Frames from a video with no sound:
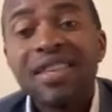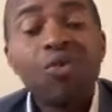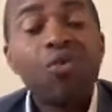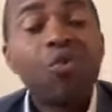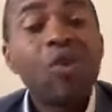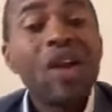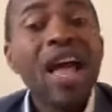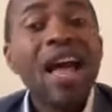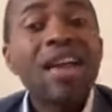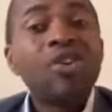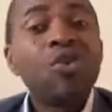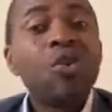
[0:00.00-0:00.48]
See,
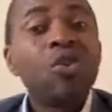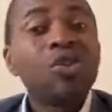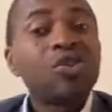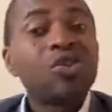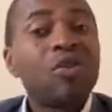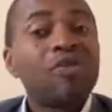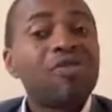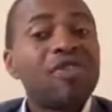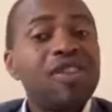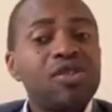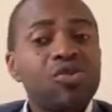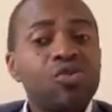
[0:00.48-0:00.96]
we are not
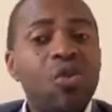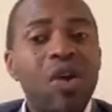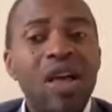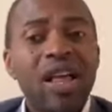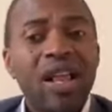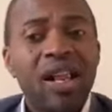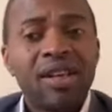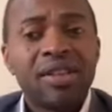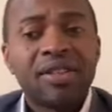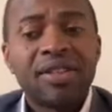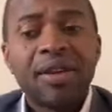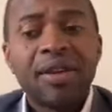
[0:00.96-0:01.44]
of this
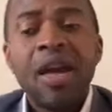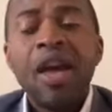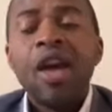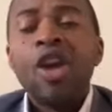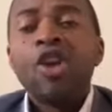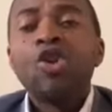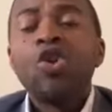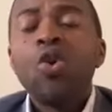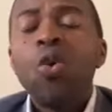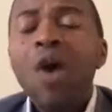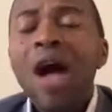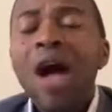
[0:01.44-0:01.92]
world.
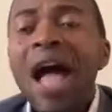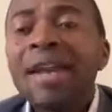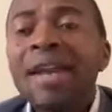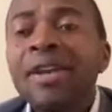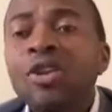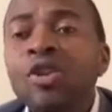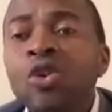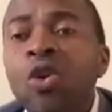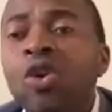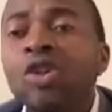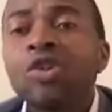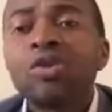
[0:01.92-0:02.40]
You are
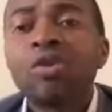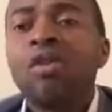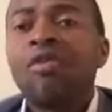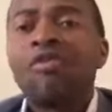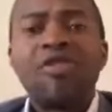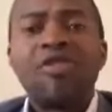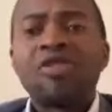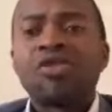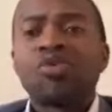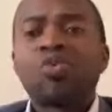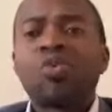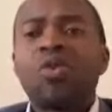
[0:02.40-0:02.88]
not
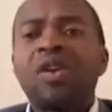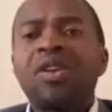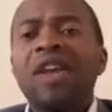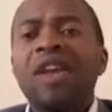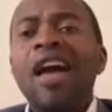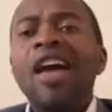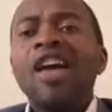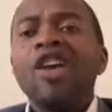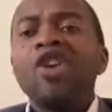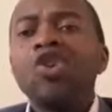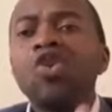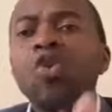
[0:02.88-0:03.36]
of this world.
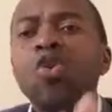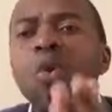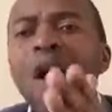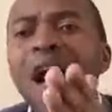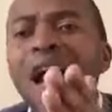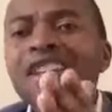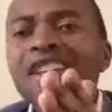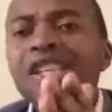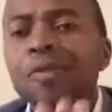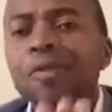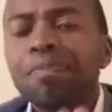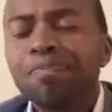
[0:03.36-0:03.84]
You
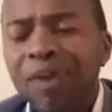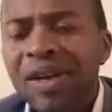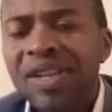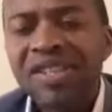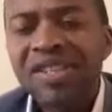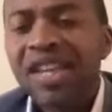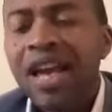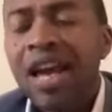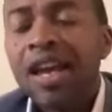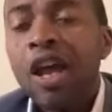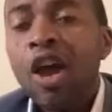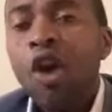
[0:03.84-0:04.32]
are
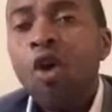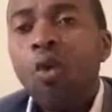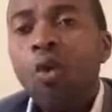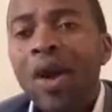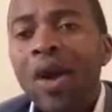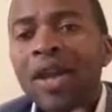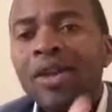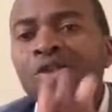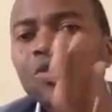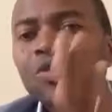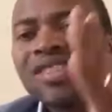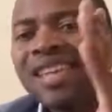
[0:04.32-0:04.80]
special.
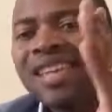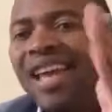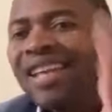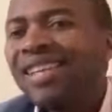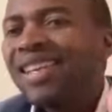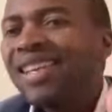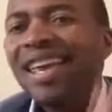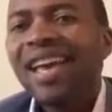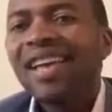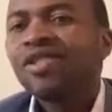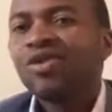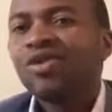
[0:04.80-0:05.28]
When you
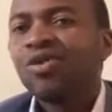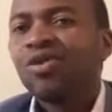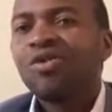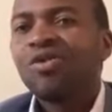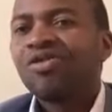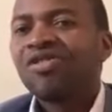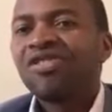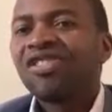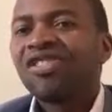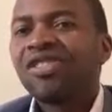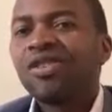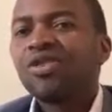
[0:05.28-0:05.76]
said yes to,
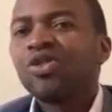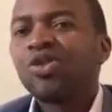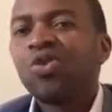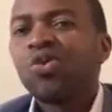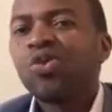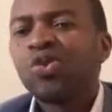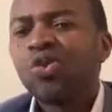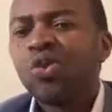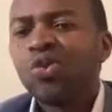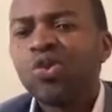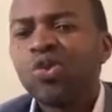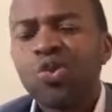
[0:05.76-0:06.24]

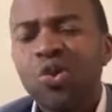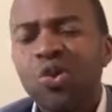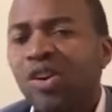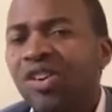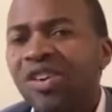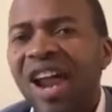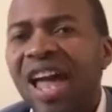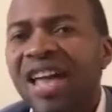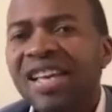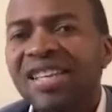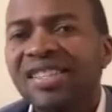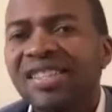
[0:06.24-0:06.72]
to, to, to
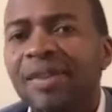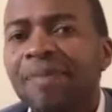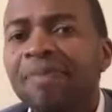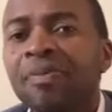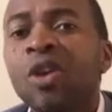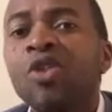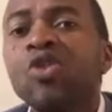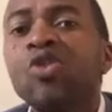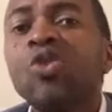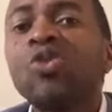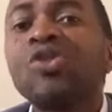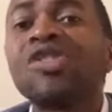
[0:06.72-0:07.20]
Christ,
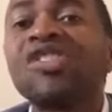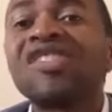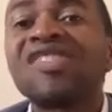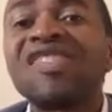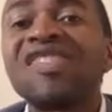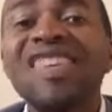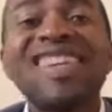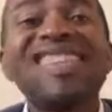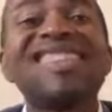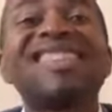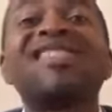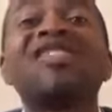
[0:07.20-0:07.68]
you
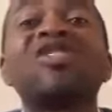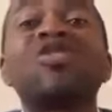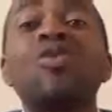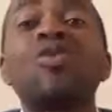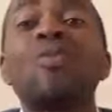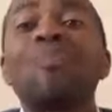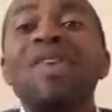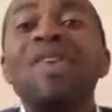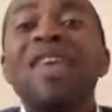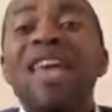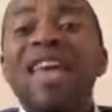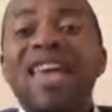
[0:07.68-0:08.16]
ceased
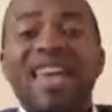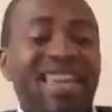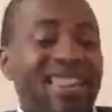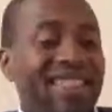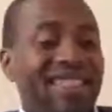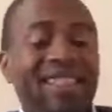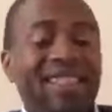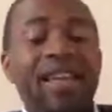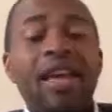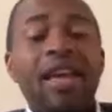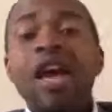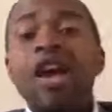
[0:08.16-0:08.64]
to be
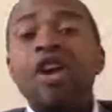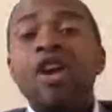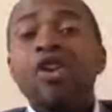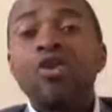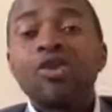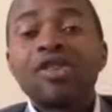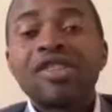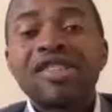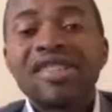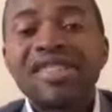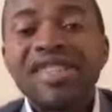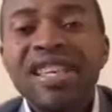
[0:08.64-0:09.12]
earthly.
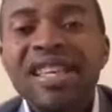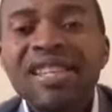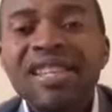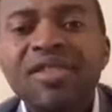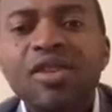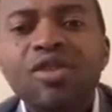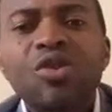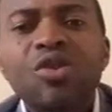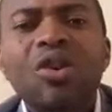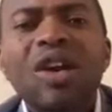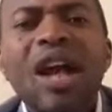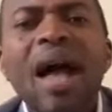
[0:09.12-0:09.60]
You
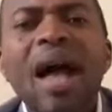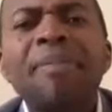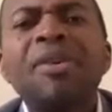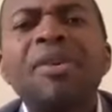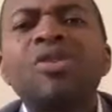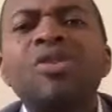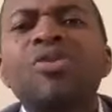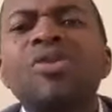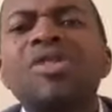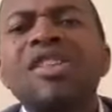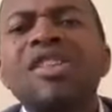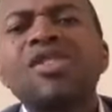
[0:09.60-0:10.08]
ceased to come
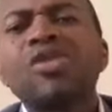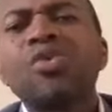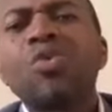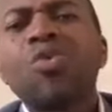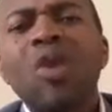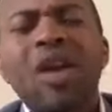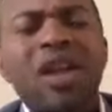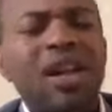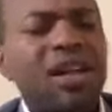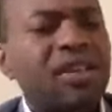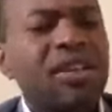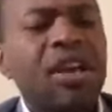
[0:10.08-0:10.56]
into this
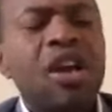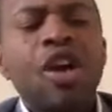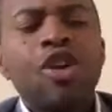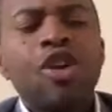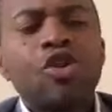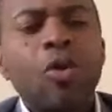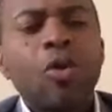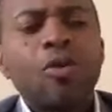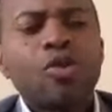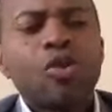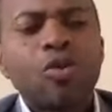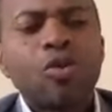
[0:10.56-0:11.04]
world,
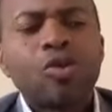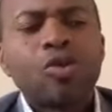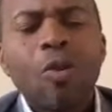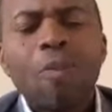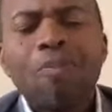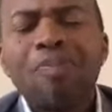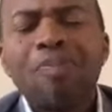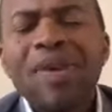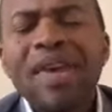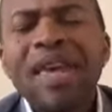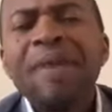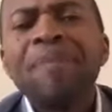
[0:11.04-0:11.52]
to, to,
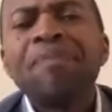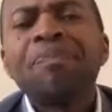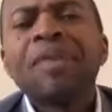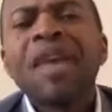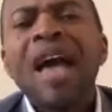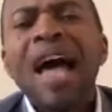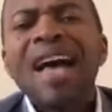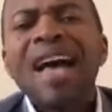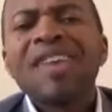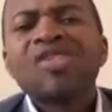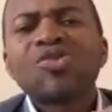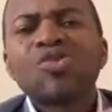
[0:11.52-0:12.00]
to be
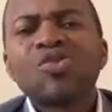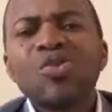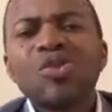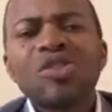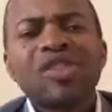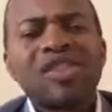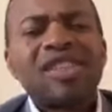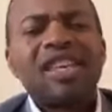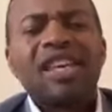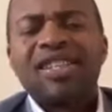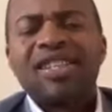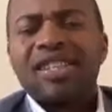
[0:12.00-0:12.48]

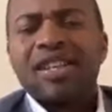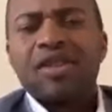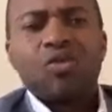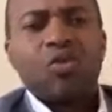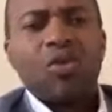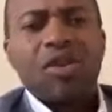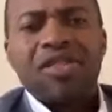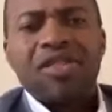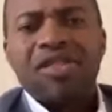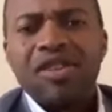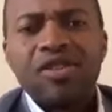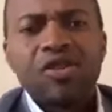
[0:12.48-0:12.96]
associated
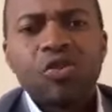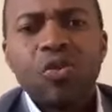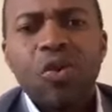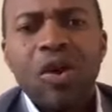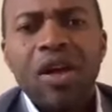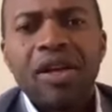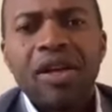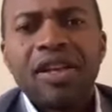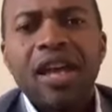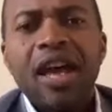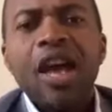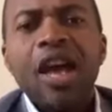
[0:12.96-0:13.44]
with this
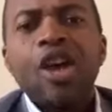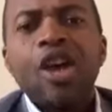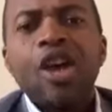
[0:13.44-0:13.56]
world.